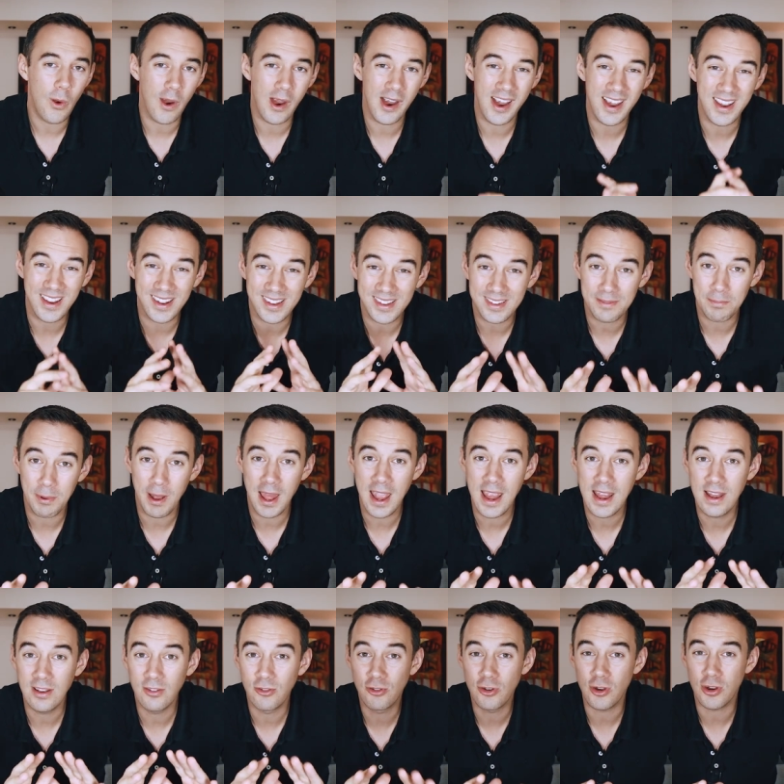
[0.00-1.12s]
where I
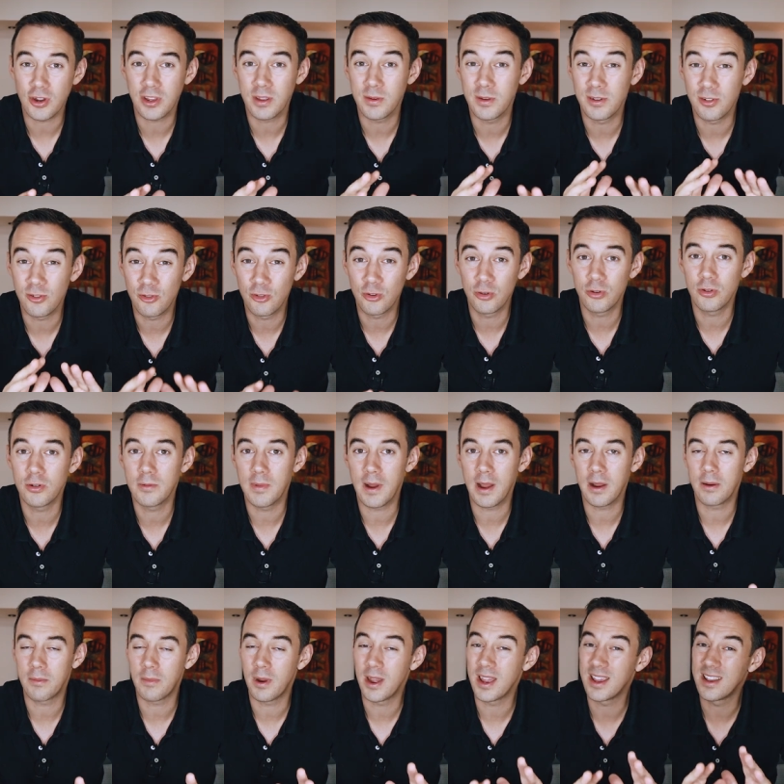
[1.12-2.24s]
explain, document, and talk
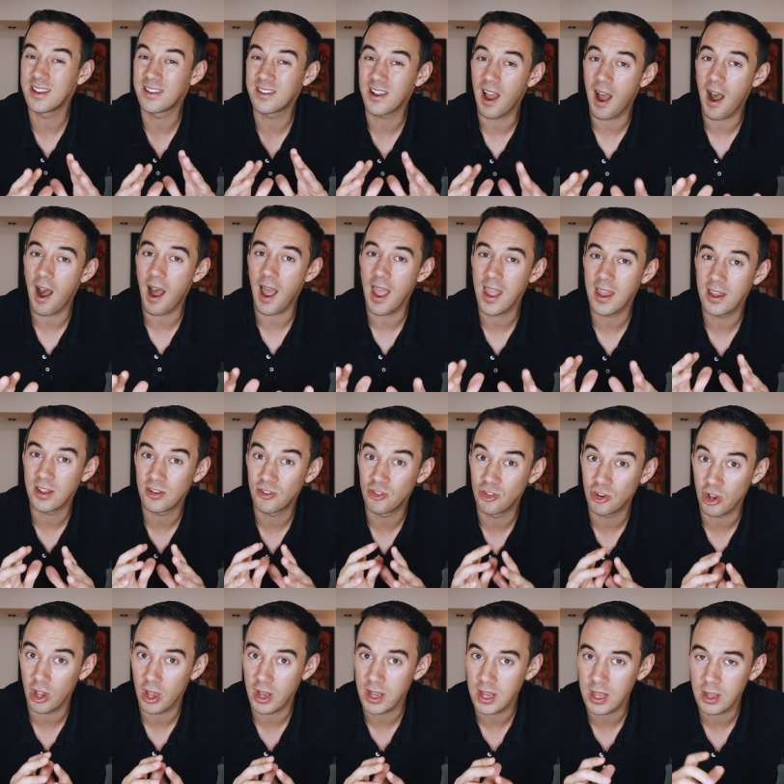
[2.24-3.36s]
about my entire
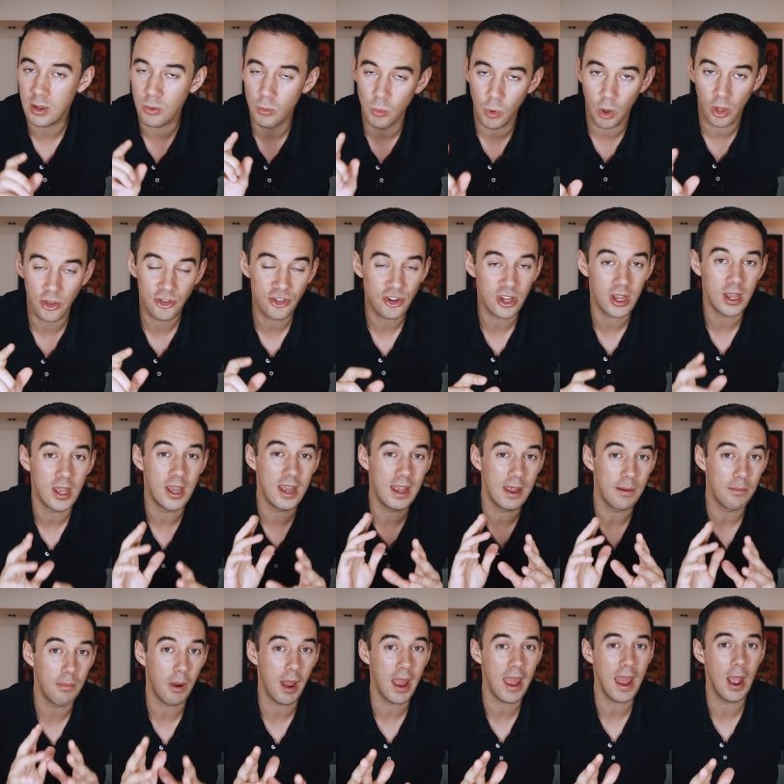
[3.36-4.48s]
journey. Watch it.
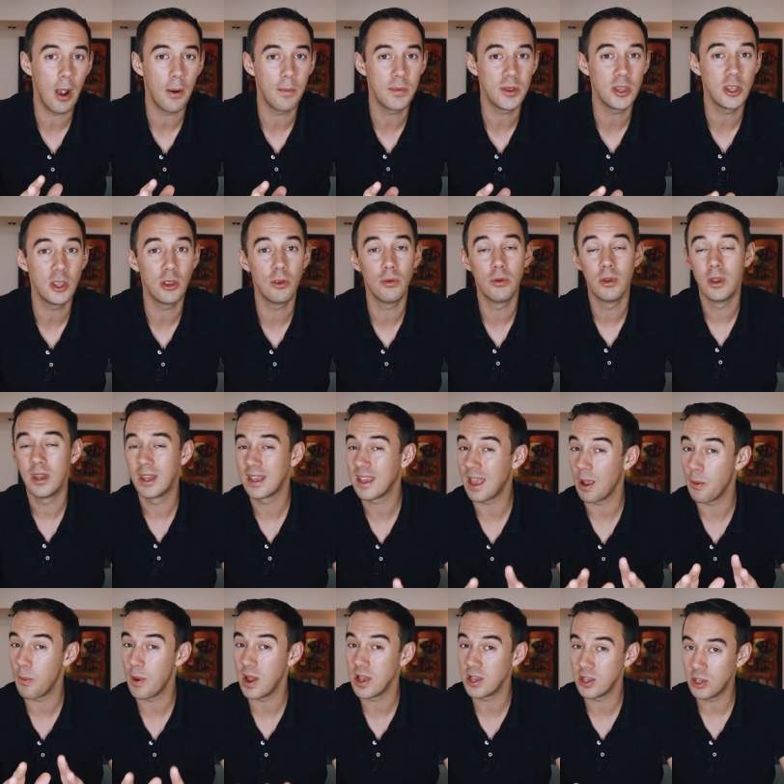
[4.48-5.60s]
It might help you
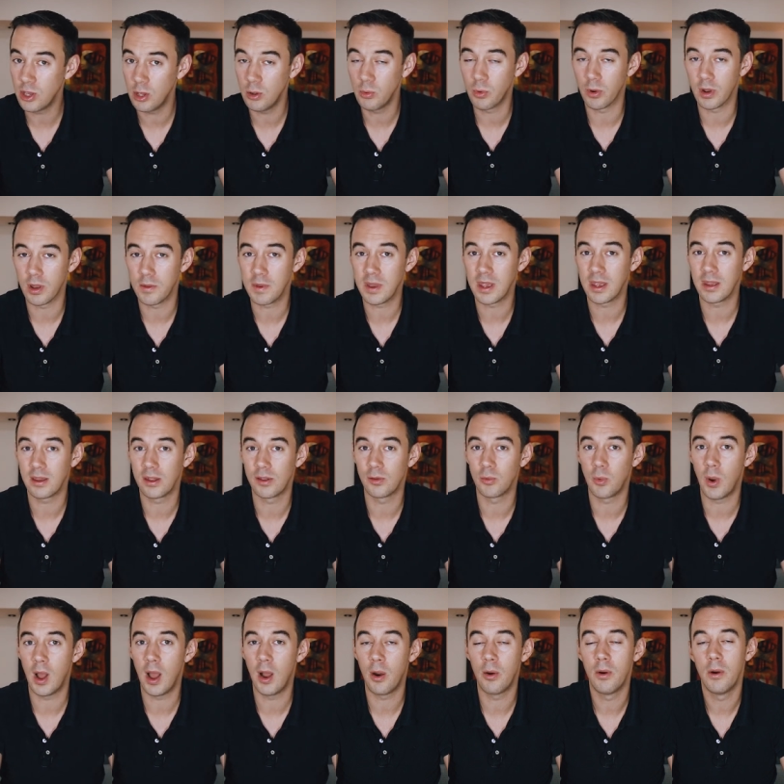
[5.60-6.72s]
get where you want to be as
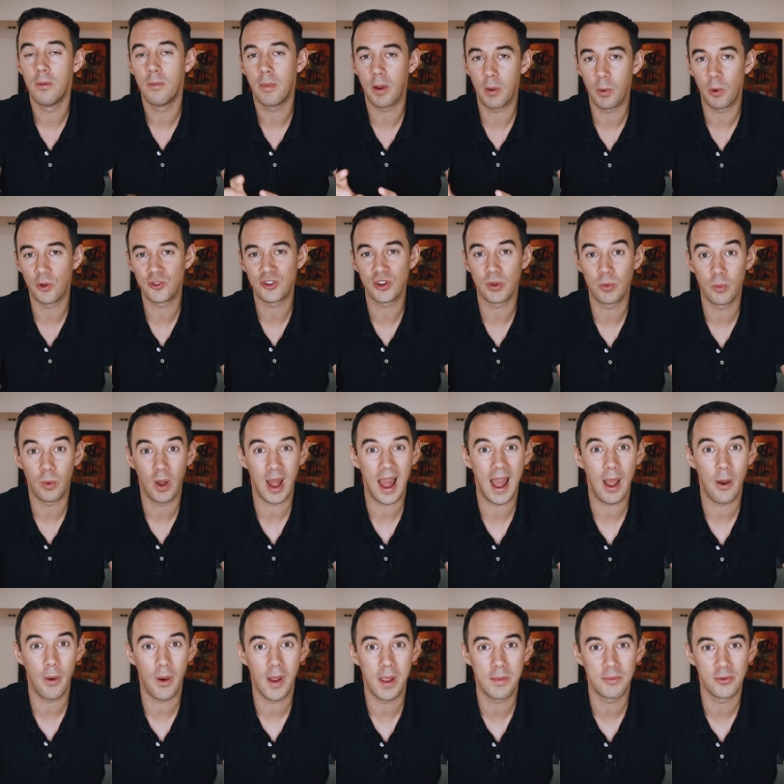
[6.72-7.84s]
well by watching
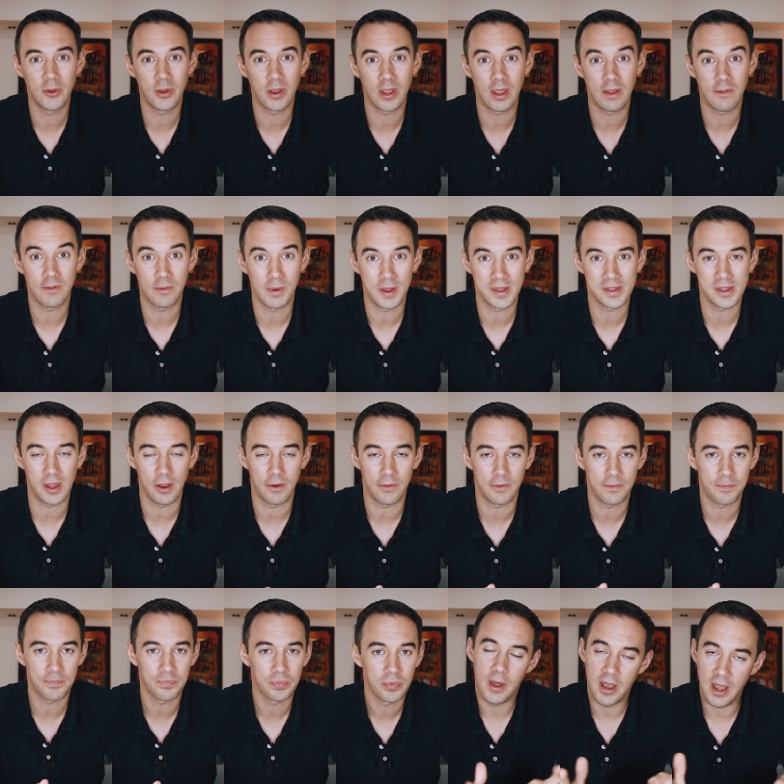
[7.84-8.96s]
how I'm doing it for myself.
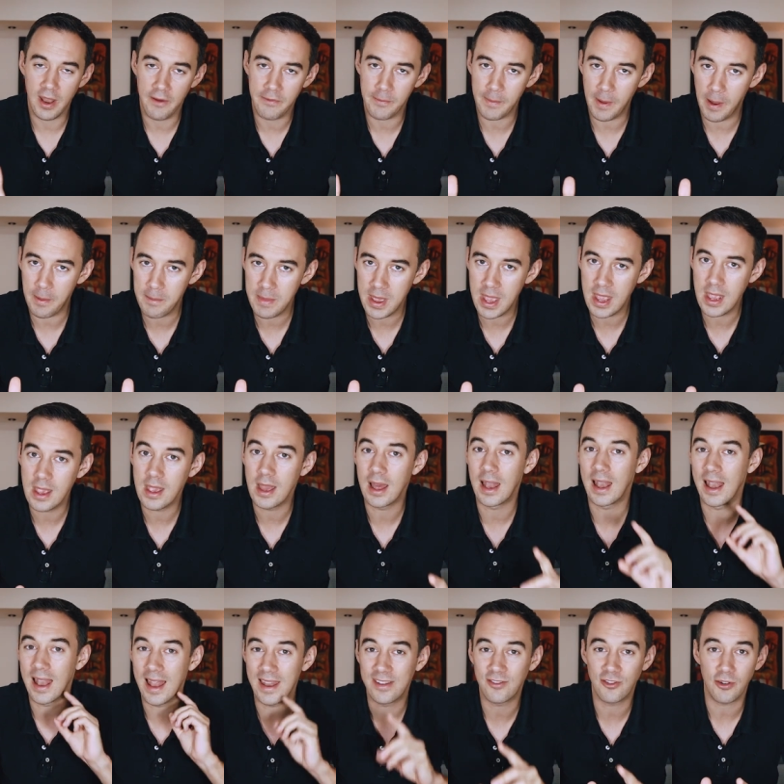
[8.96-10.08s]
Enough about me,
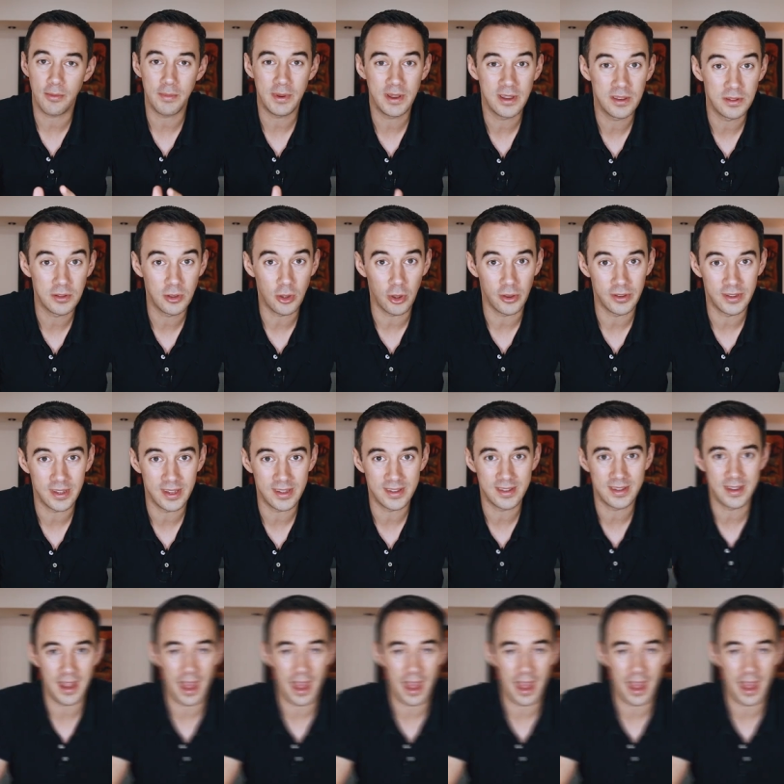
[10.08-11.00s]
let's jump into the content